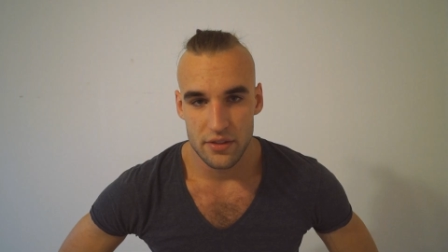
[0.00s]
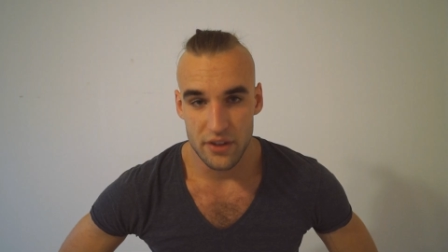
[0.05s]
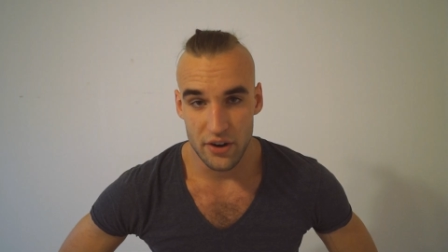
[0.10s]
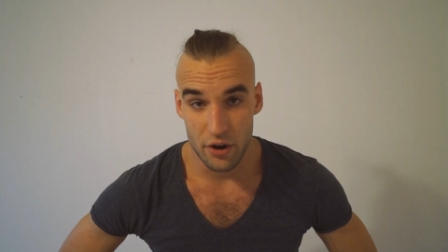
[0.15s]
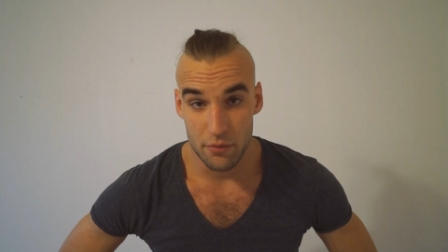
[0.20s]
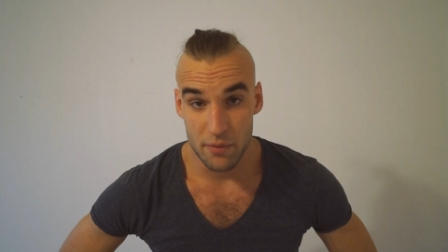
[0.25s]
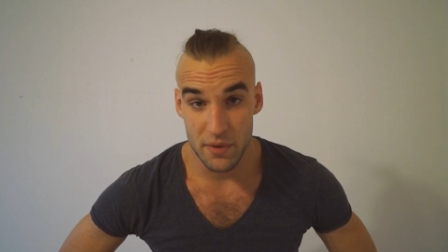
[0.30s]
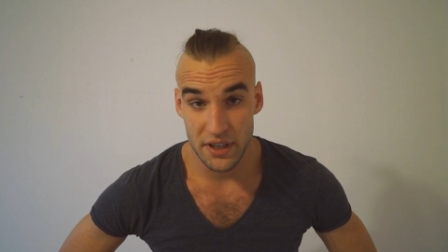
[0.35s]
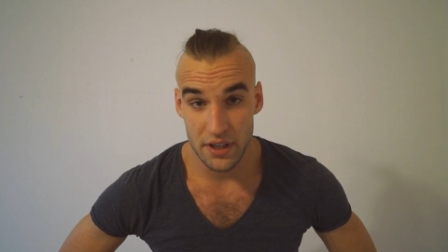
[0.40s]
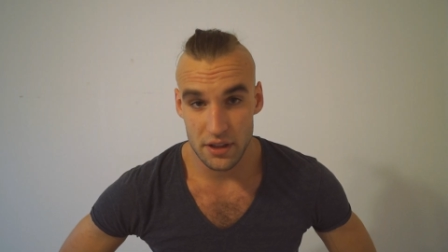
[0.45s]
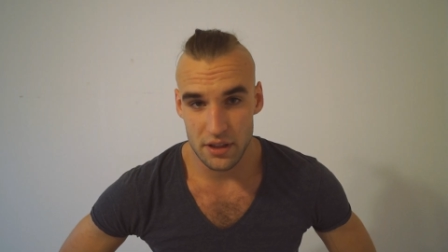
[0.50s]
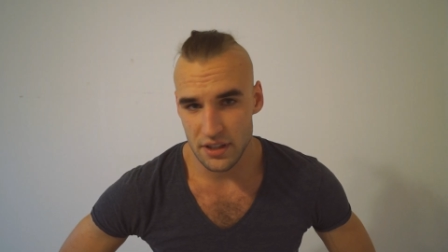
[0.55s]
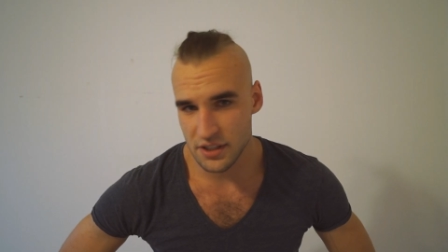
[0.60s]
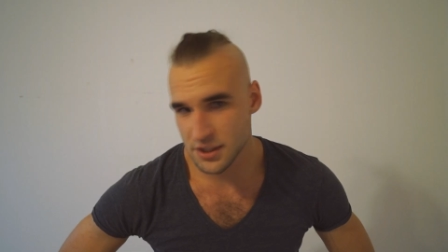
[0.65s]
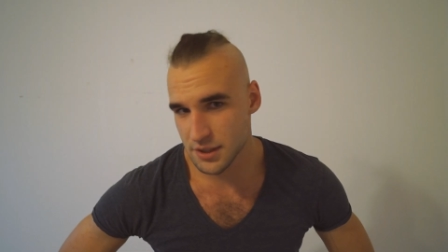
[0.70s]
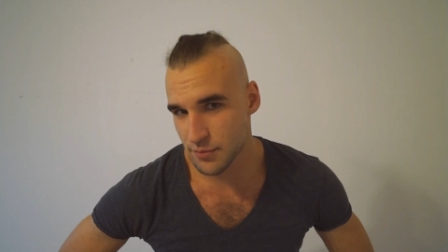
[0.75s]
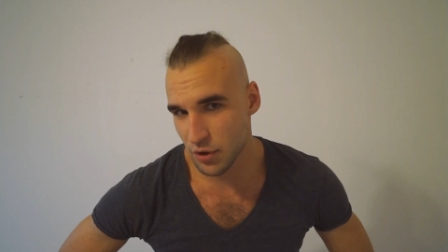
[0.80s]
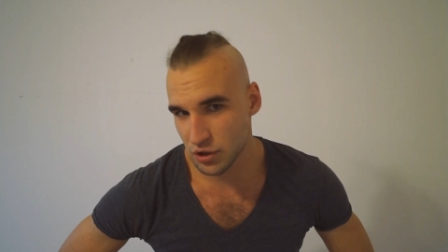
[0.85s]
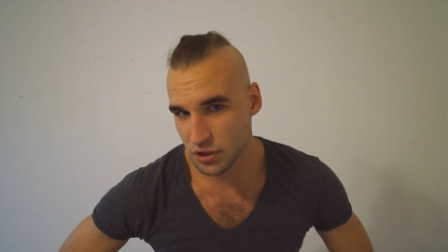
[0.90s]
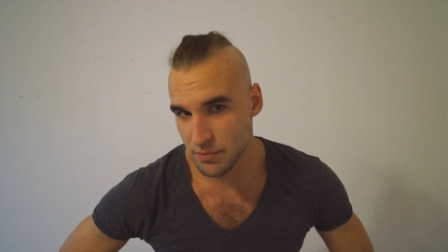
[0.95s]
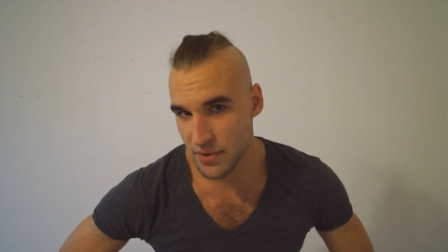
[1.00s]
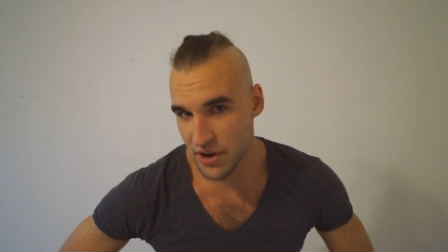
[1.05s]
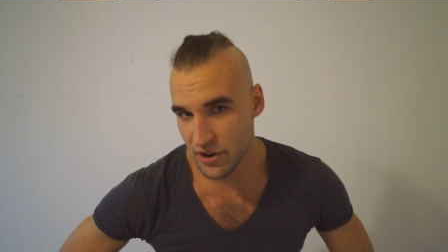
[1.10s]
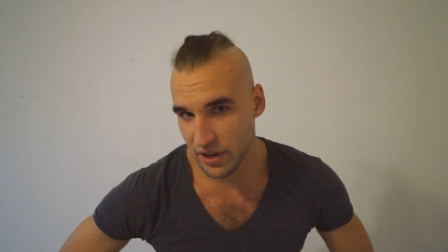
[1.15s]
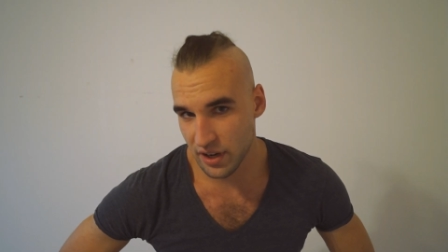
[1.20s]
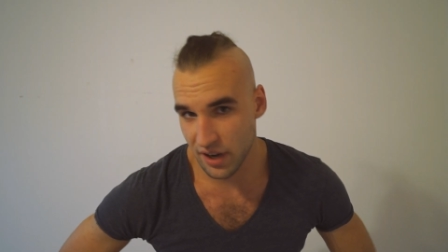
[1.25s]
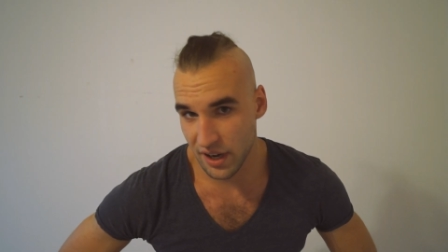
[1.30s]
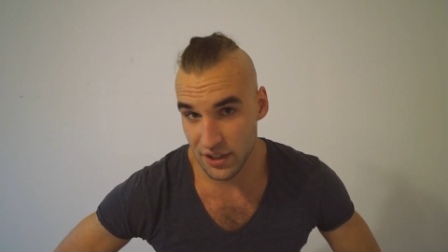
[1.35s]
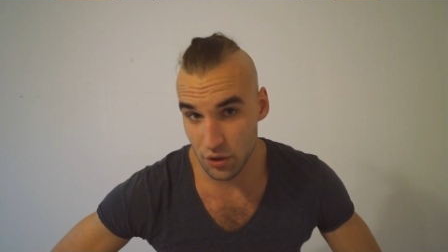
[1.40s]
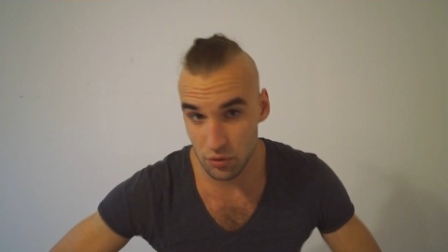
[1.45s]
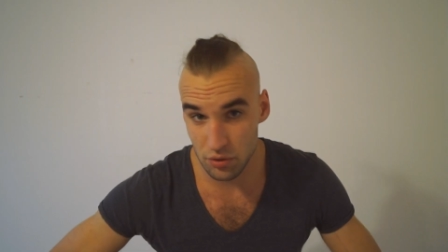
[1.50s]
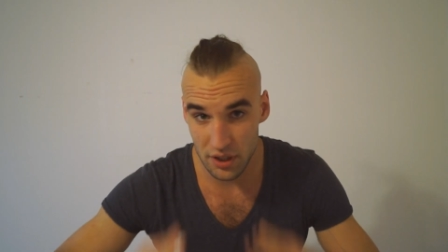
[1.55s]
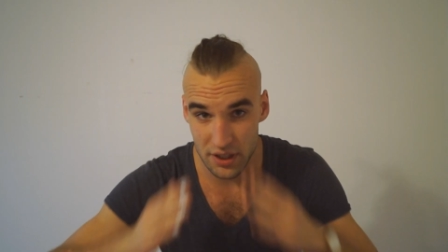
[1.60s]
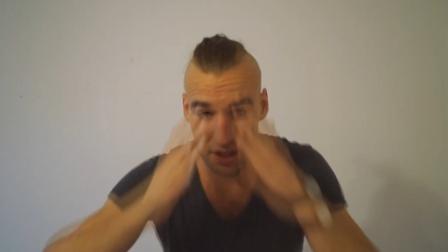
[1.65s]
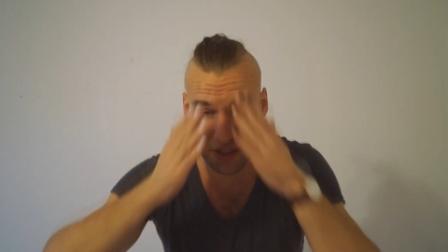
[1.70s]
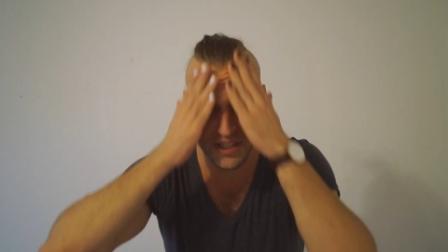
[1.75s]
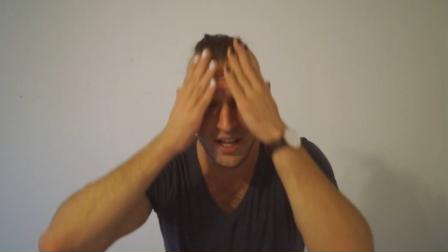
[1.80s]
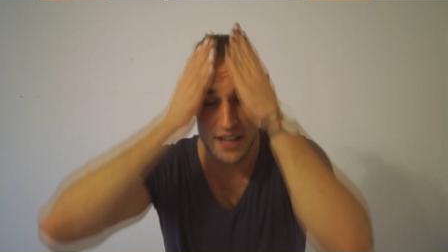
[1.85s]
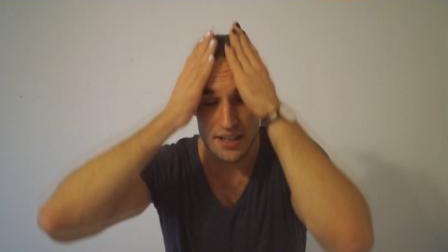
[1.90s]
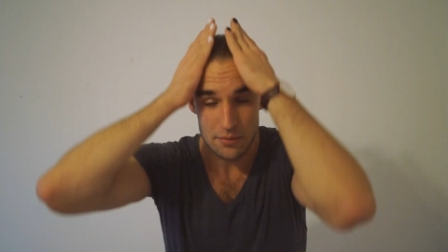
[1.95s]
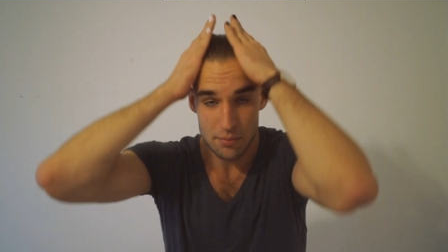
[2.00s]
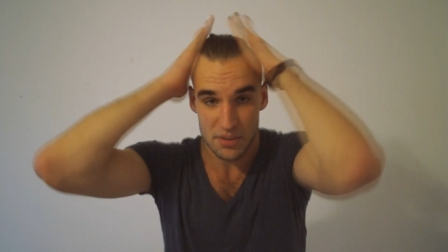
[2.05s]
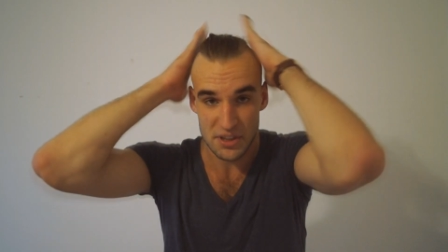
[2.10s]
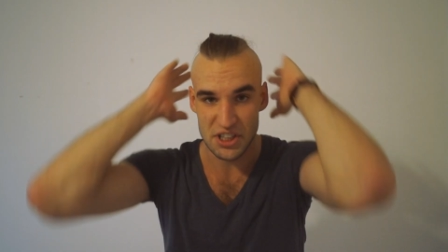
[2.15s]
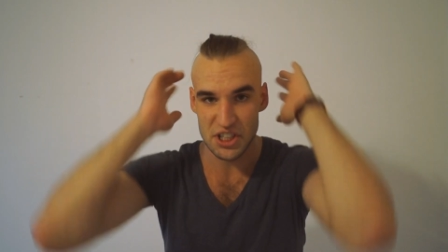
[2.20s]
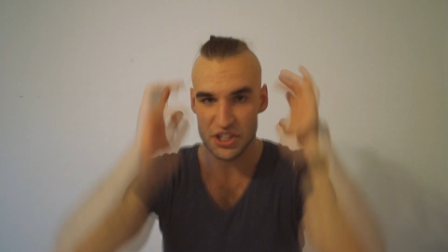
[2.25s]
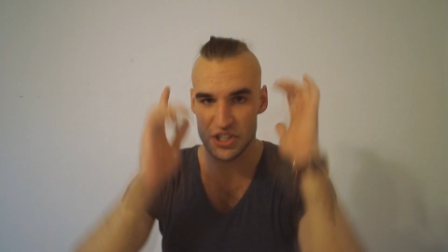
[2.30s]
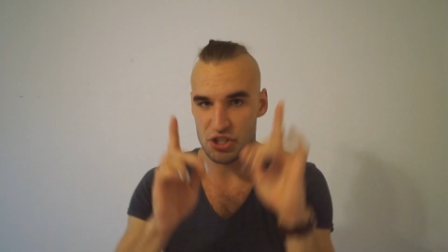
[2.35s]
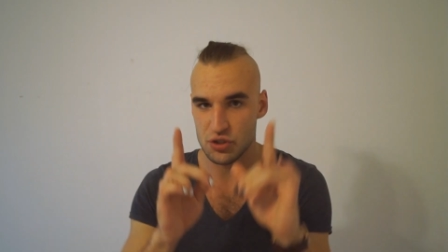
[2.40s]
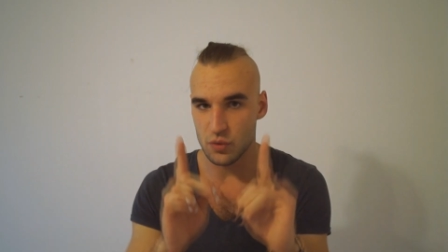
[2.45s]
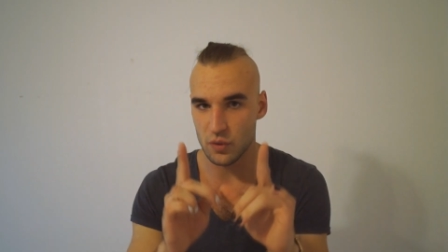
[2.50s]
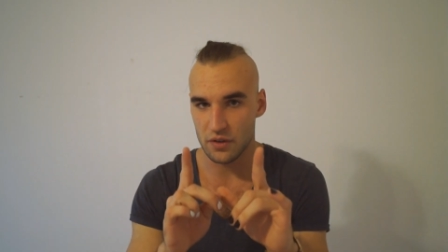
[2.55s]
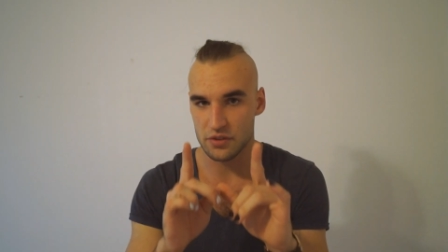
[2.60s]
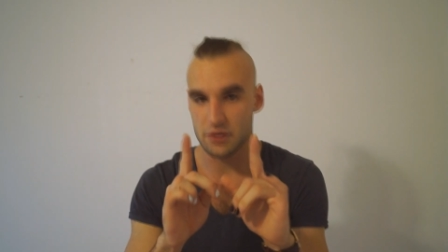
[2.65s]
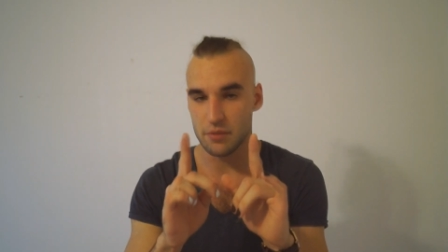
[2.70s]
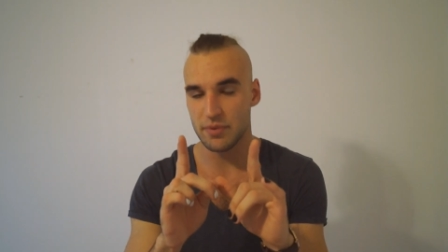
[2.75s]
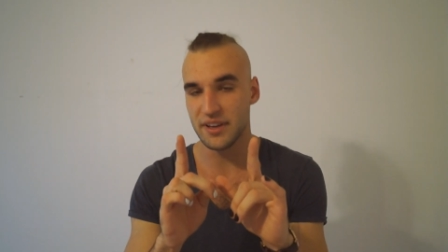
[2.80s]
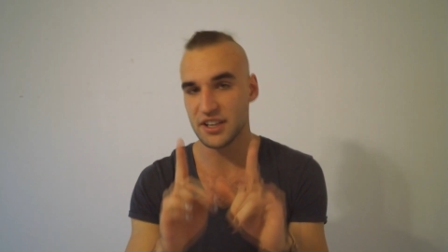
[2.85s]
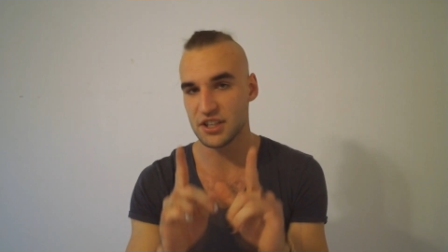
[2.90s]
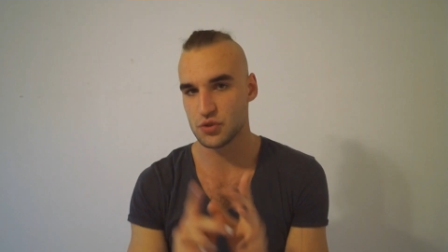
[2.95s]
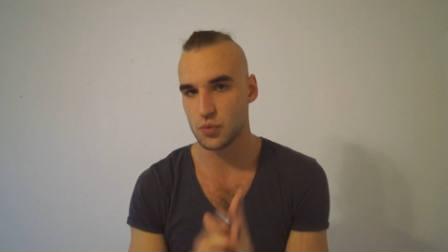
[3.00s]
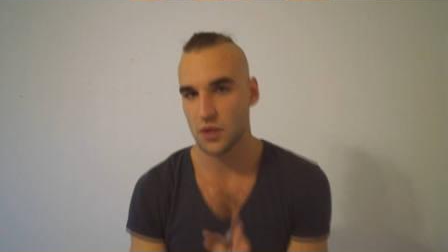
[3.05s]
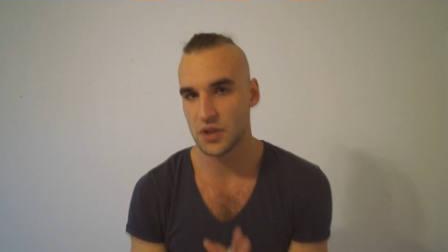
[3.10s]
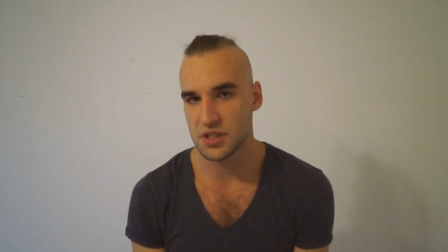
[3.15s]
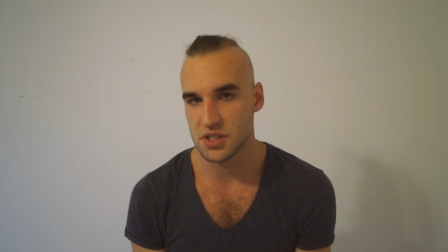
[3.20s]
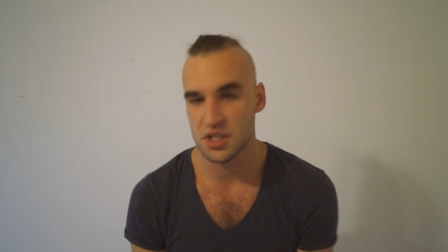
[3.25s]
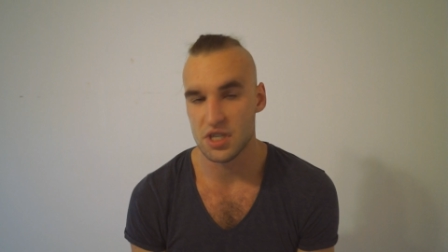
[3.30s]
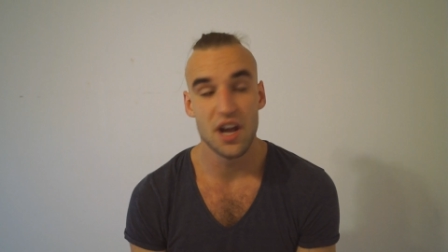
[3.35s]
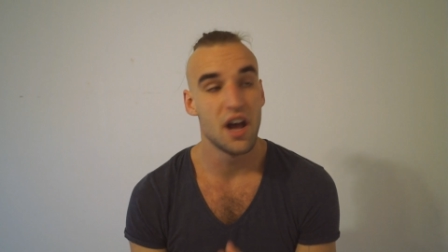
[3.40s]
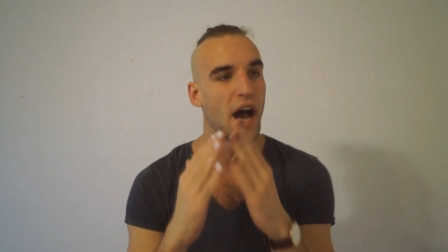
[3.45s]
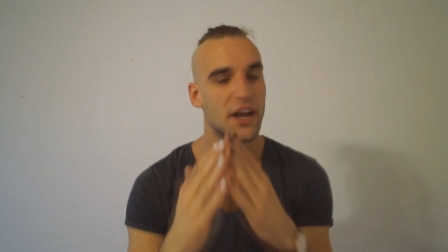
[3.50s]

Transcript: There are many things about America I don't understand, but this is one of the biggest ones.